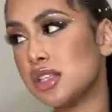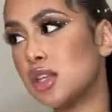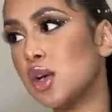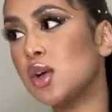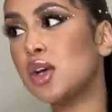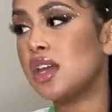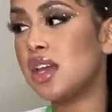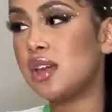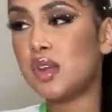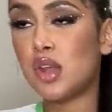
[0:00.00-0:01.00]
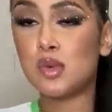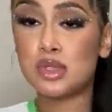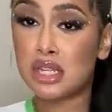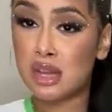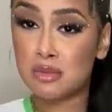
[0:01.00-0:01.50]
So yeah, even though it
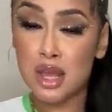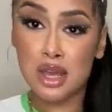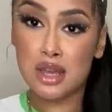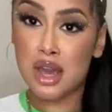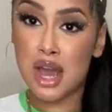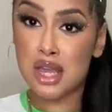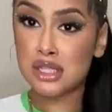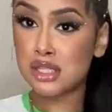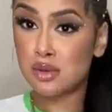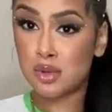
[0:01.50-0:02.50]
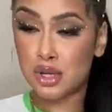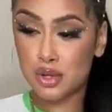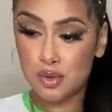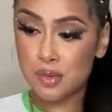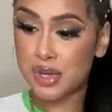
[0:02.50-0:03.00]
was late, I'm like, I still want to
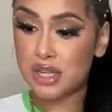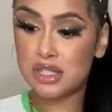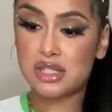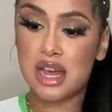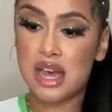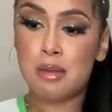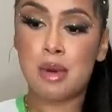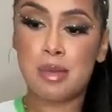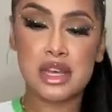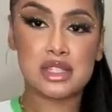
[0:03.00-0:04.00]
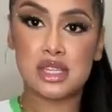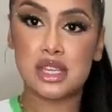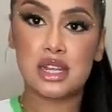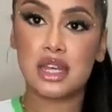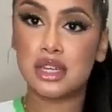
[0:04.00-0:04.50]
do it because I had my
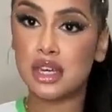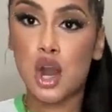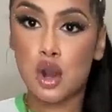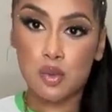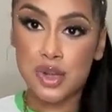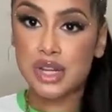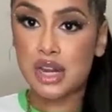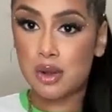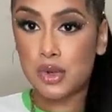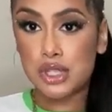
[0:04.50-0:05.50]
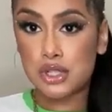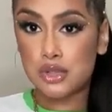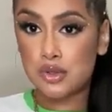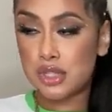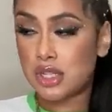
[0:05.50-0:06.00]
mindset like all week that I wanted to
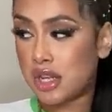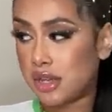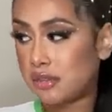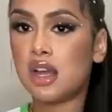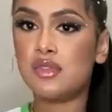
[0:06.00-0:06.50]
do it today.